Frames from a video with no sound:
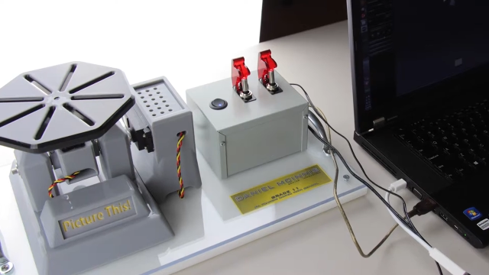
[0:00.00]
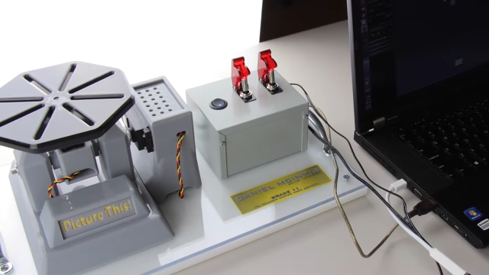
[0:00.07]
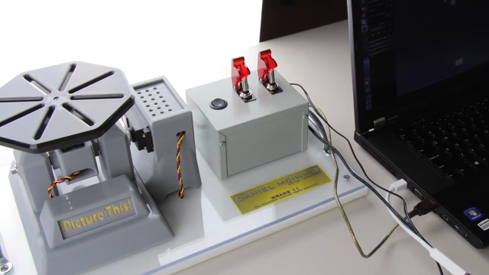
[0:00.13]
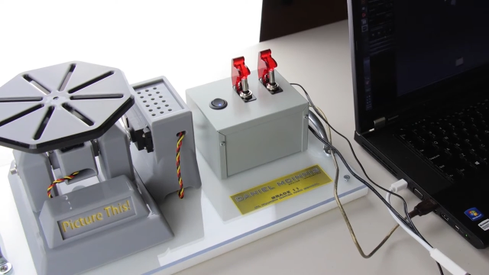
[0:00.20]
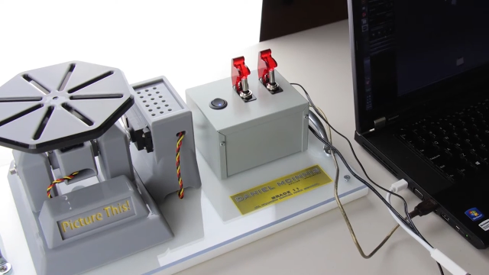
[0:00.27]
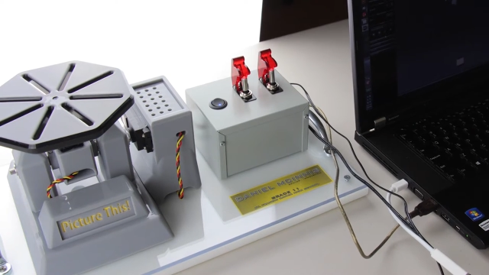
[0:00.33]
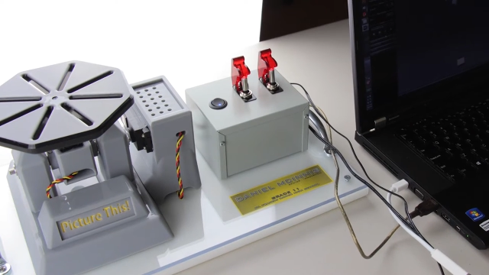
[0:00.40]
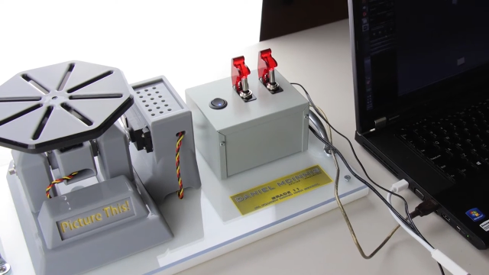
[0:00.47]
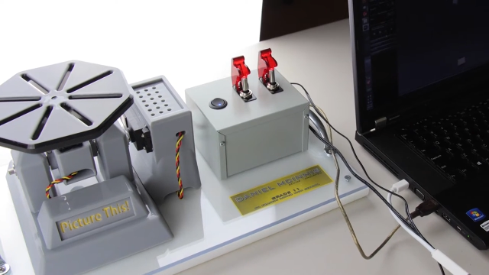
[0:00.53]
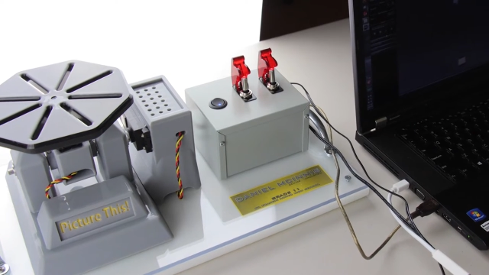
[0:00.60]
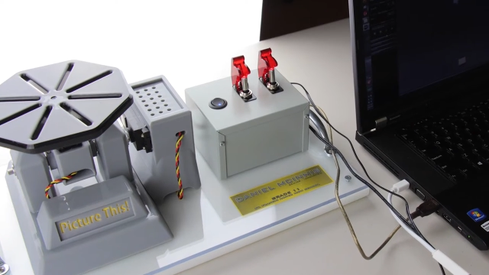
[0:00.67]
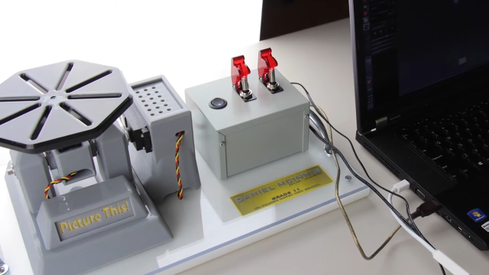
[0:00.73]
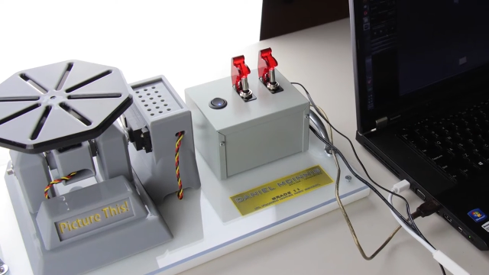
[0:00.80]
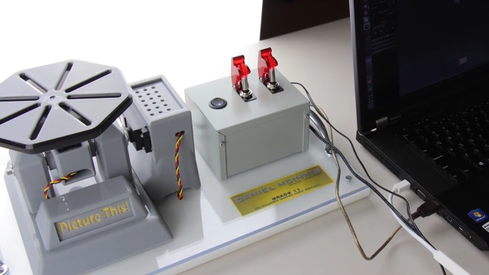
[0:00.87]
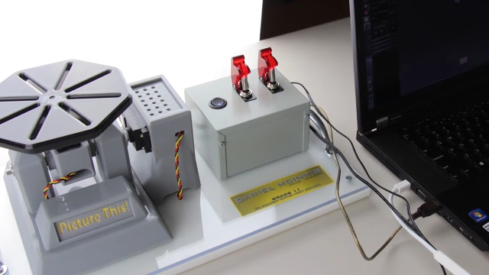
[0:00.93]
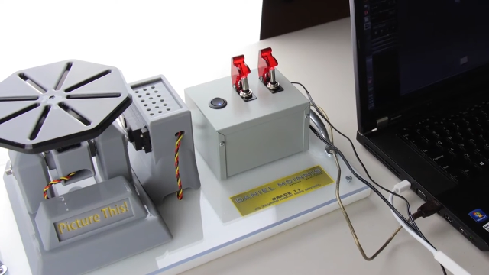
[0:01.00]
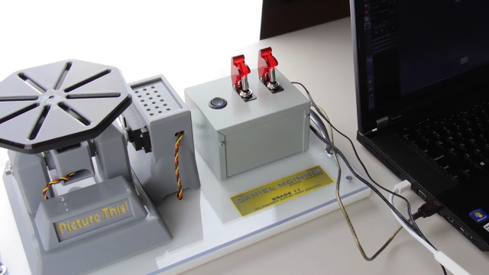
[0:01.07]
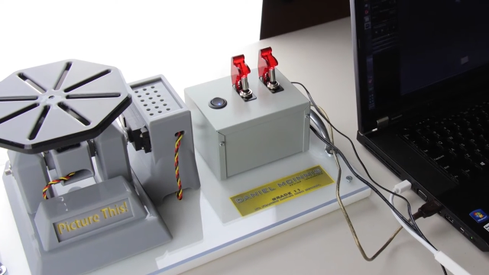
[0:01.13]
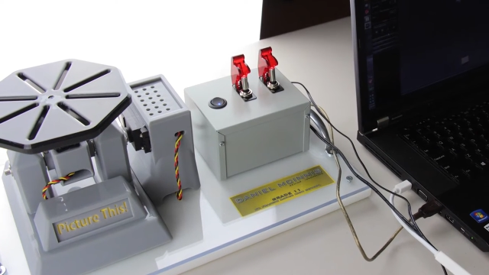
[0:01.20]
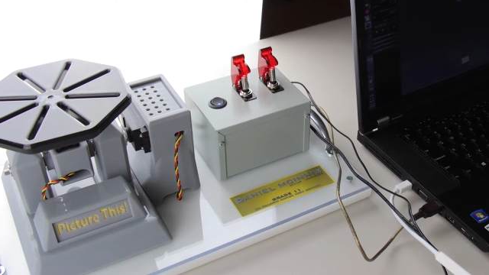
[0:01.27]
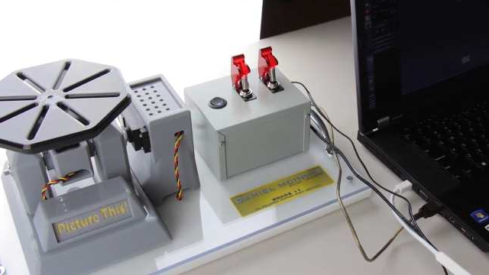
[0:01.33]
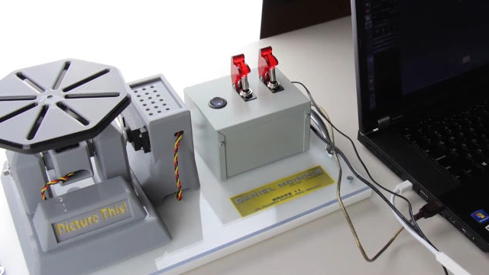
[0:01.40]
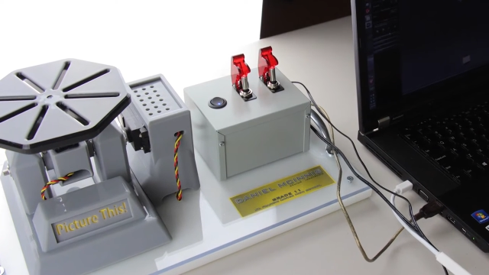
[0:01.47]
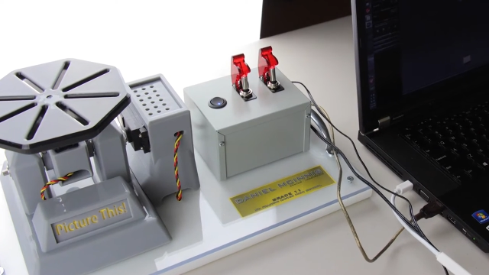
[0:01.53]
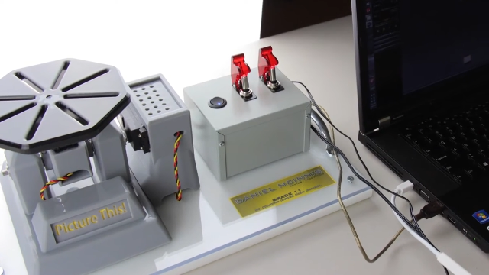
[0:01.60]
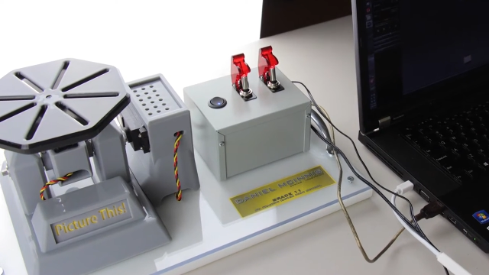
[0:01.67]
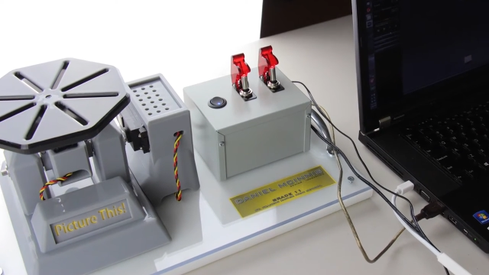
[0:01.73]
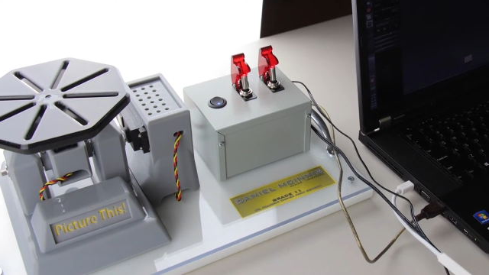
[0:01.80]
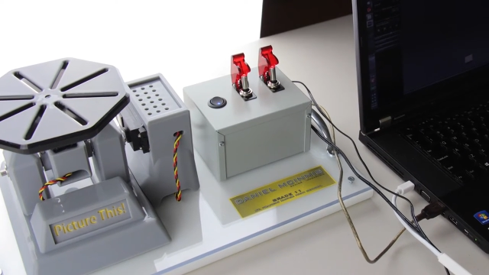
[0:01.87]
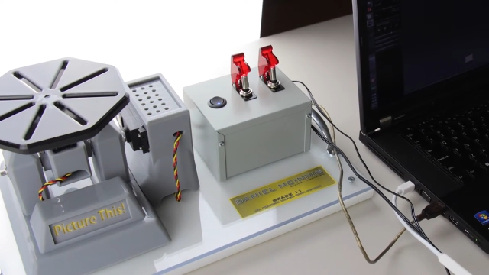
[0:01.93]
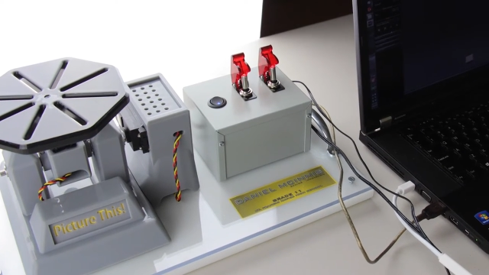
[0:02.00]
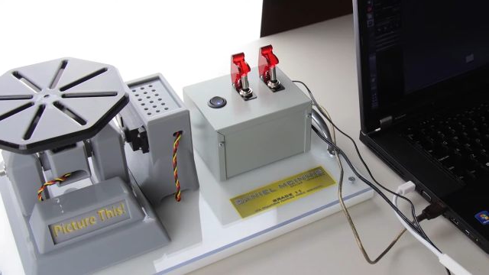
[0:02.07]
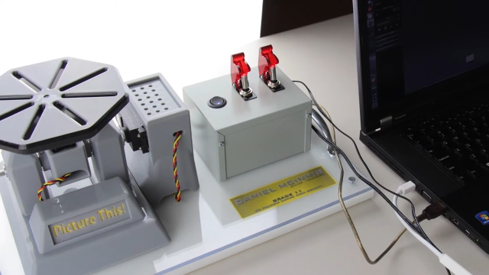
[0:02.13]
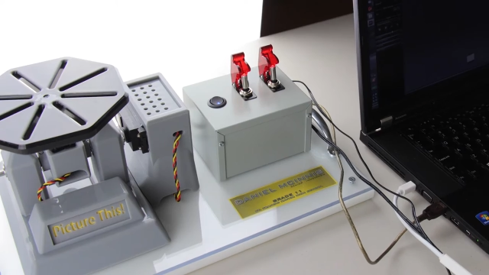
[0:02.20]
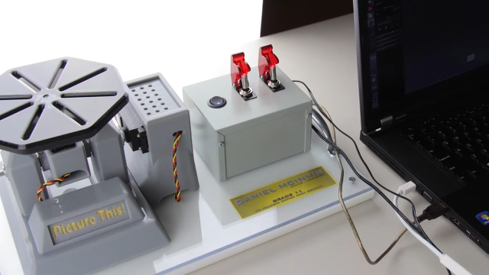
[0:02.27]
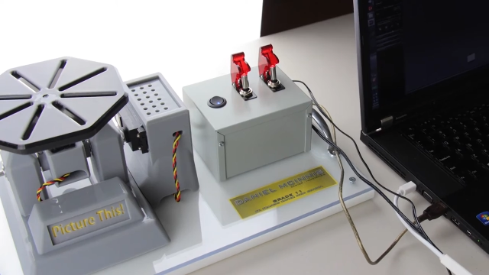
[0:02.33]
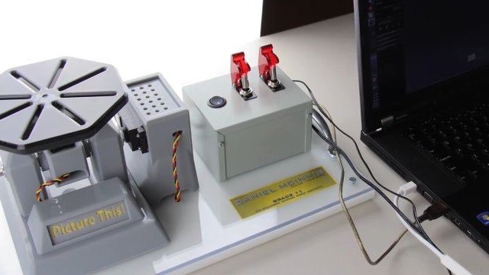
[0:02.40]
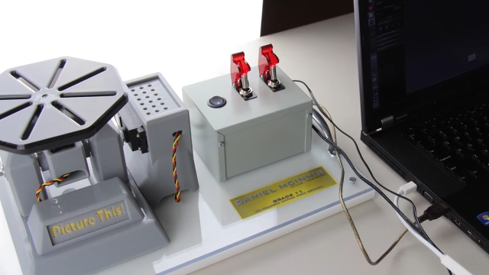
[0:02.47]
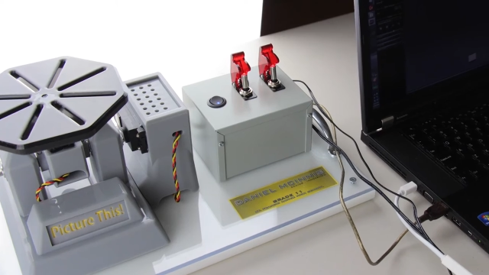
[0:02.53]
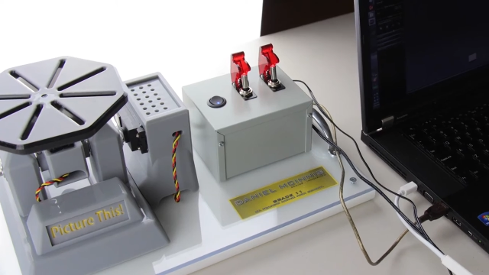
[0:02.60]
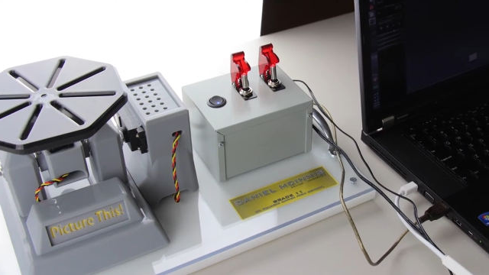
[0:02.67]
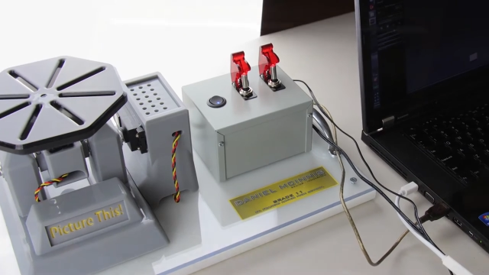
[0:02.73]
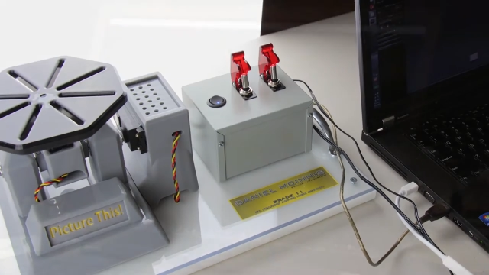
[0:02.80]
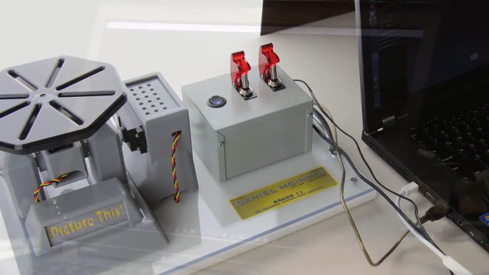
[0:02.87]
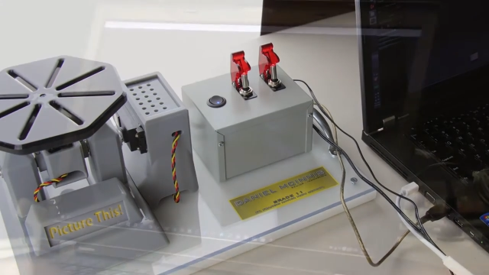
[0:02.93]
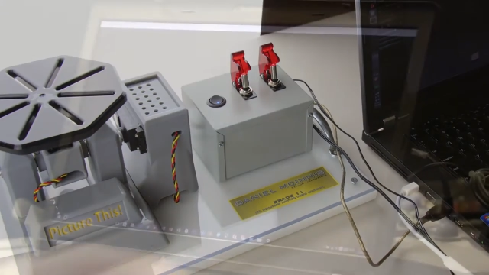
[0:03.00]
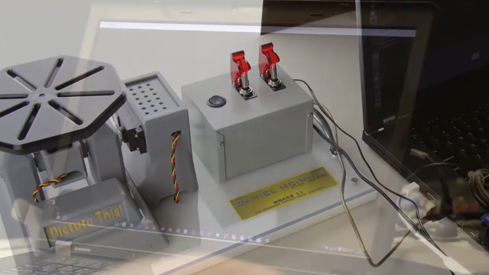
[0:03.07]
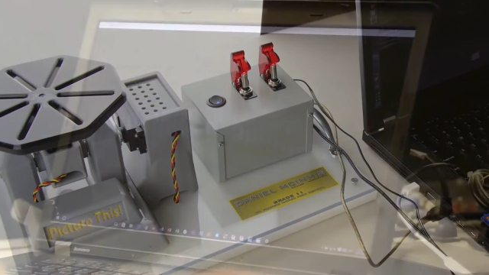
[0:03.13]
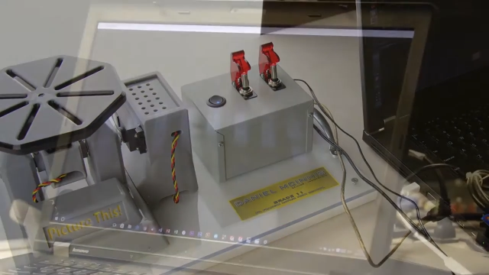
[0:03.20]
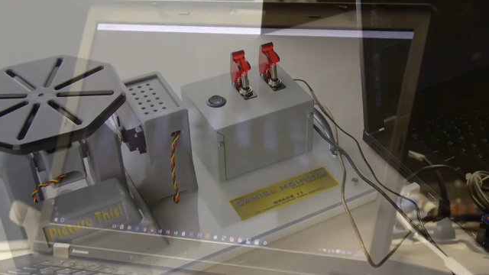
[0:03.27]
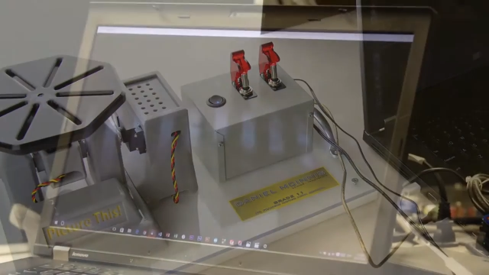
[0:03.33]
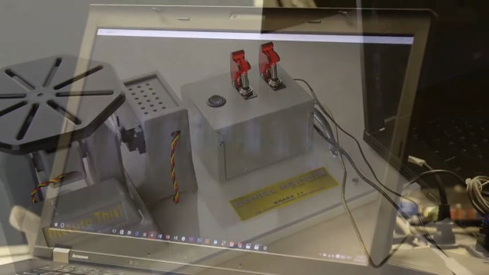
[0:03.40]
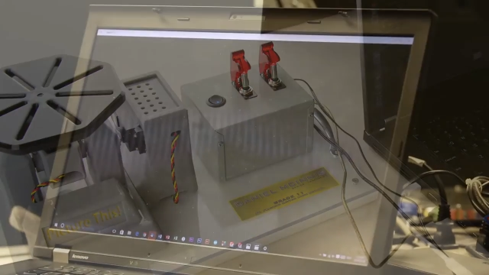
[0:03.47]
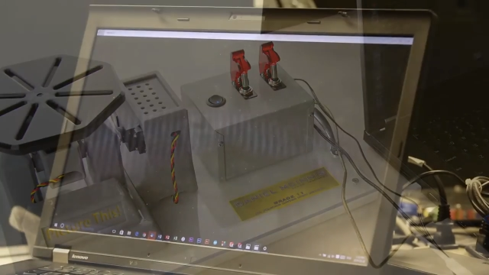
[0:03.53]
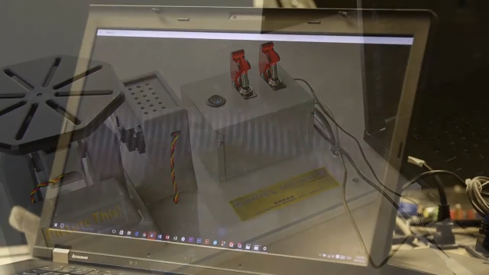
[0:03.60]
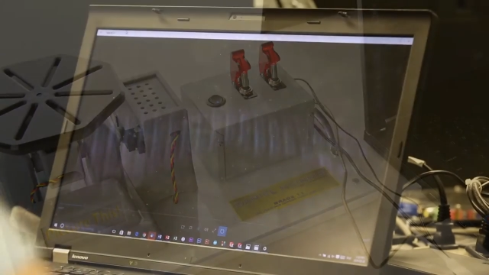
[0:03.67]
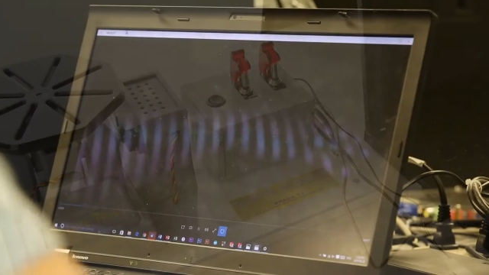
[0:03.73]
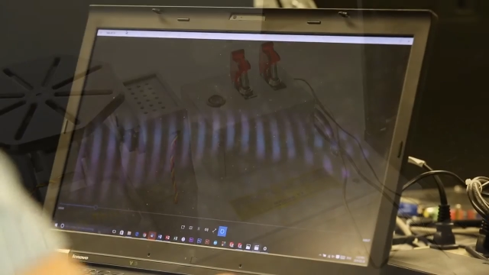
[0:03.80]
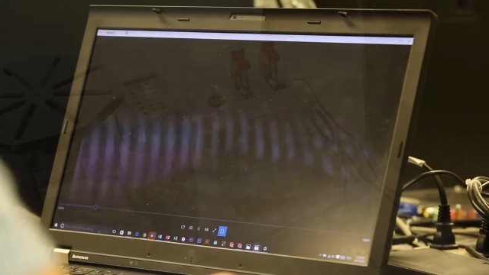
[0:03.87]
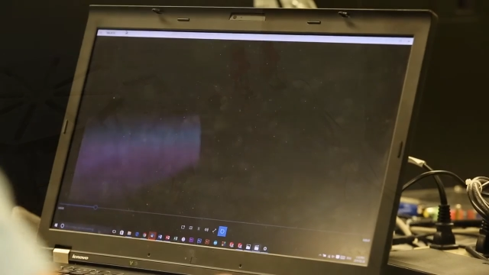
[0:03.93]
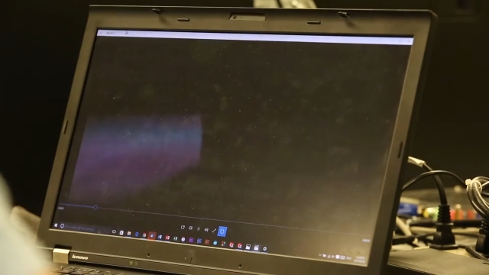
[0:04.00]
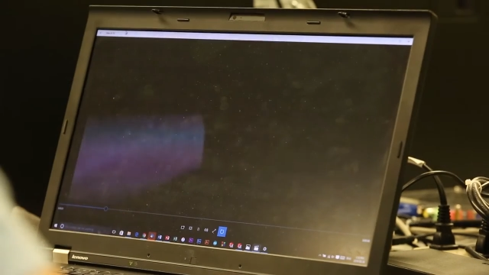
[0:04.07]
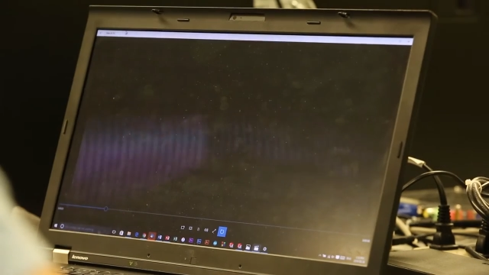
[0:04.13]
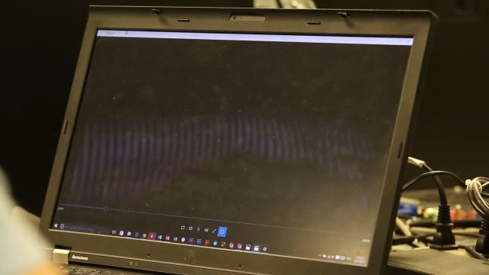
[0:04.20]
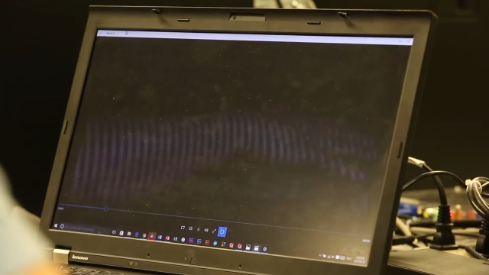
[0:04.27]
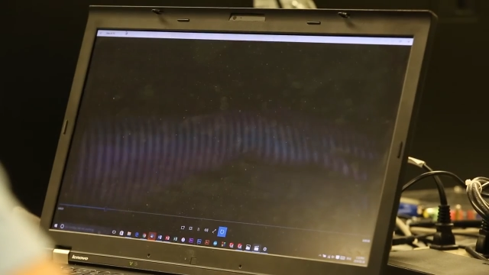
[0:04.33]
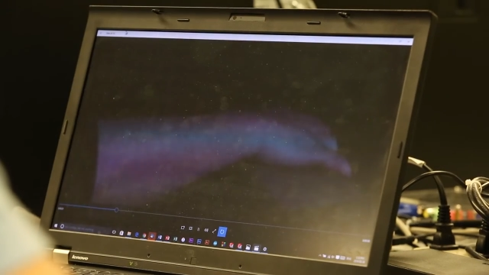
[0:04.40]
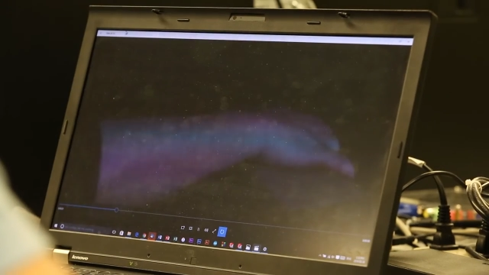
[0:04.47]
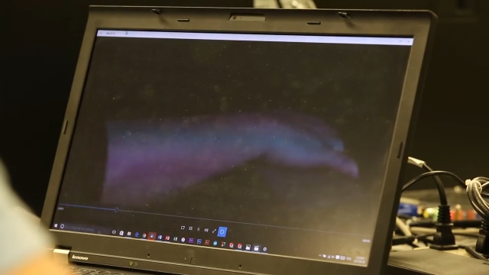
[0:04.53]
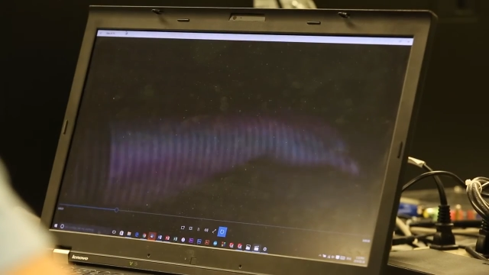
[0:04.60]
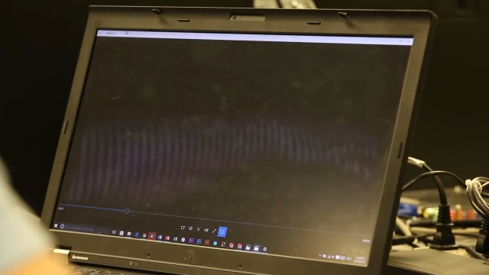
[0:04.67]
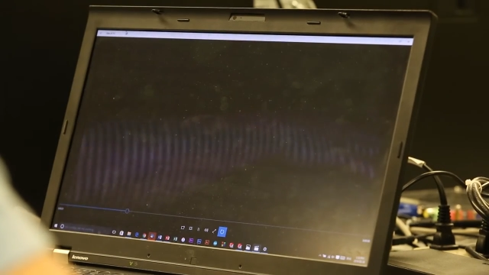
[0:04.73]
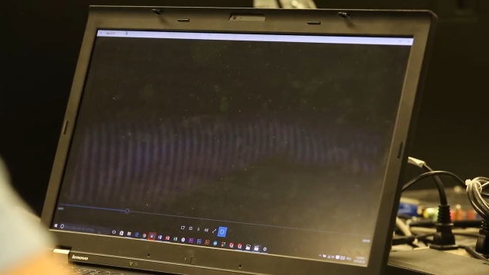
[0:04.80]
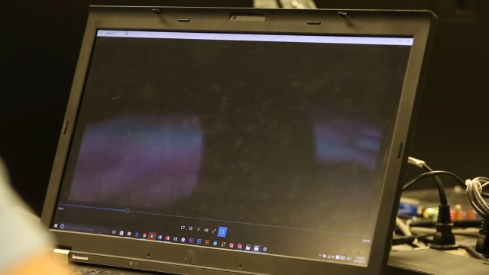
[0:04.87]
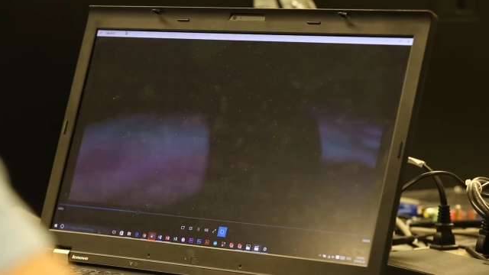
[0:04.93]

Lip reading: (no speaker visible)